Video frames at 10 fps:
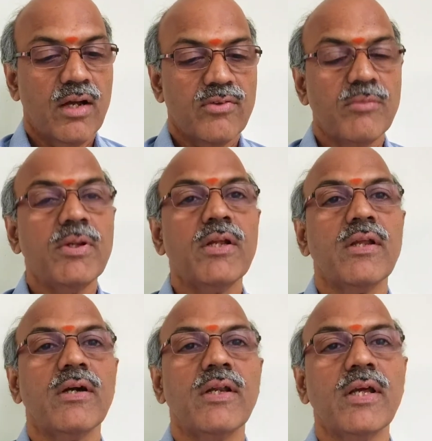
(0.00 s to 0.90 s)

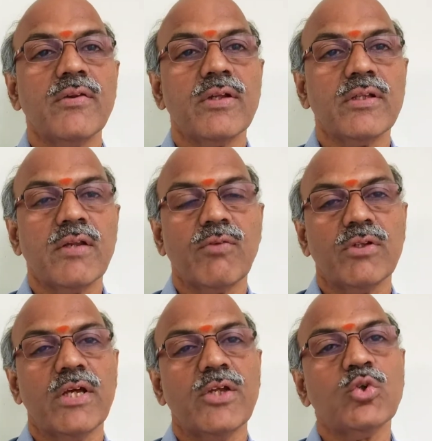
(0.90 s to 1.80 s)
Similarly, earlier
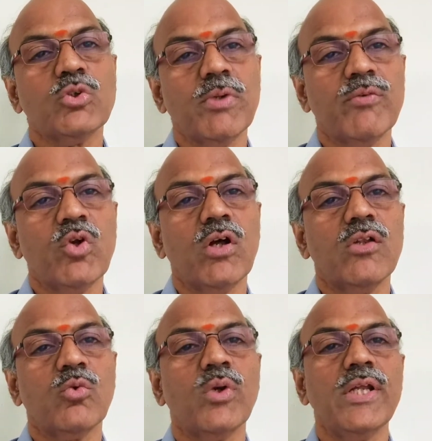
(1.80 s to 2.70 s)
there used to be
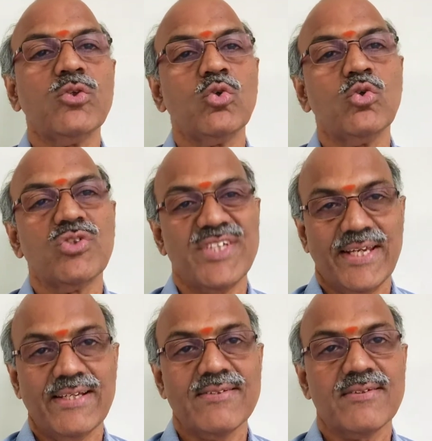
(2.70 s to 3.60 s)
withdrawals only through
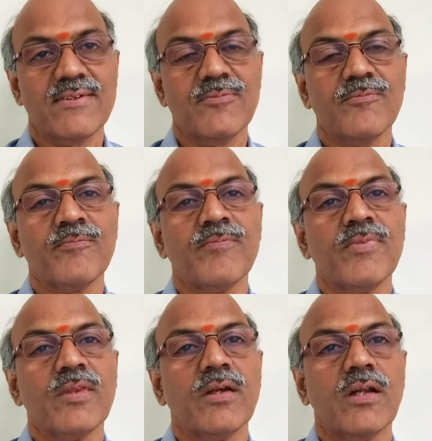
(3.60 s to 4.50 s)
checks.
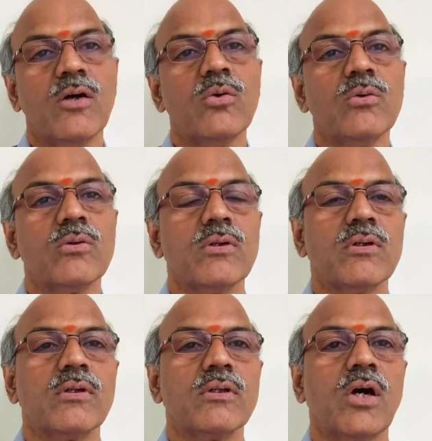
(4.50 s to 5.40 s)
Now
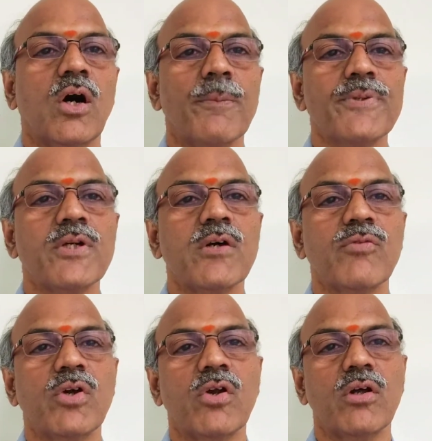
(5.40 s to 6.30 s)
the option of
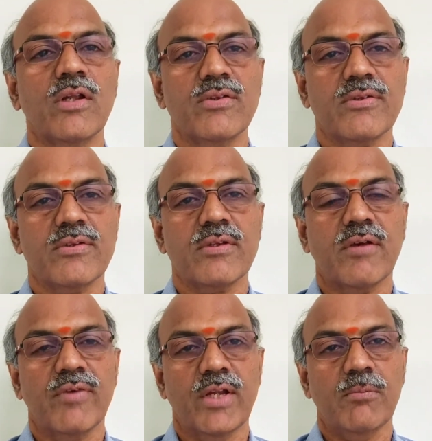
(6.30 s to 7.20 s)
withdrawal is
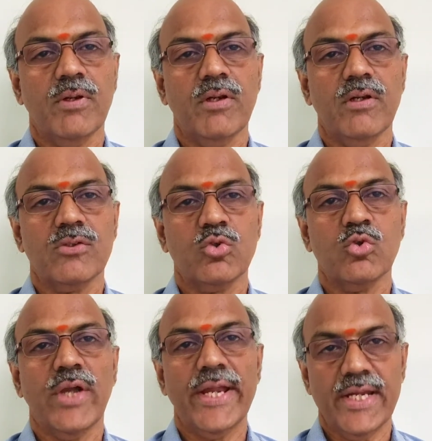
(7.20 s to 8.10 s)
available
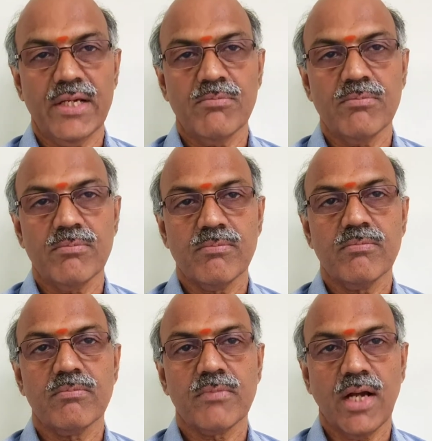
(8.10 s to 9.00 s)
through ATM
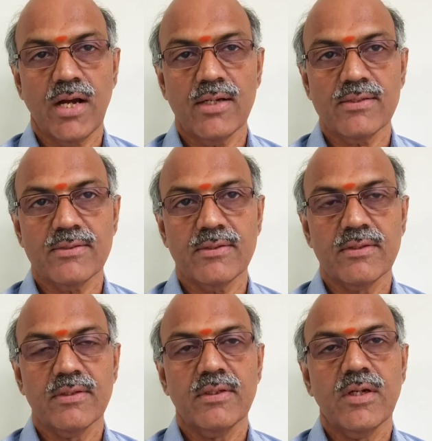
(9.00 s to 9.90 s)
card,
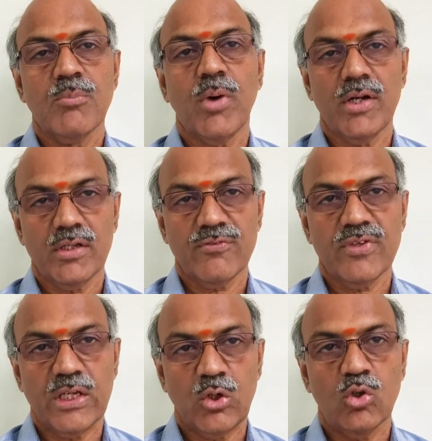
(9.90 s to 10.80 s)
point of
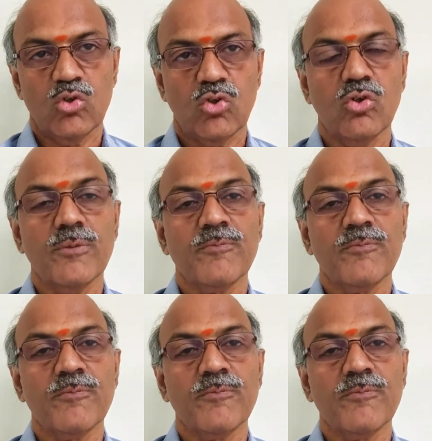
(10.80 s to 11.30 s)
sale also.